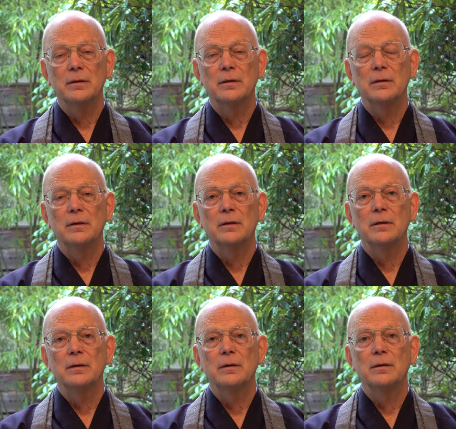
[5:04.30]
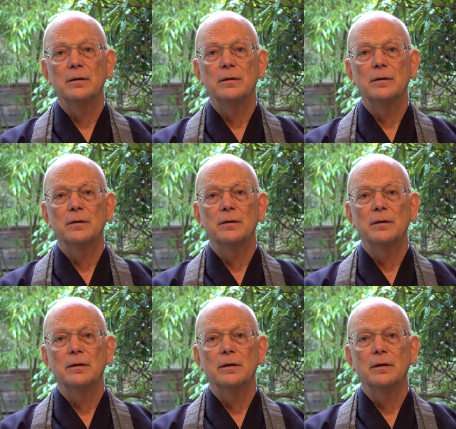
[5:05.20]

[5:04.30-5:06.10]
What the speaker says: (silence)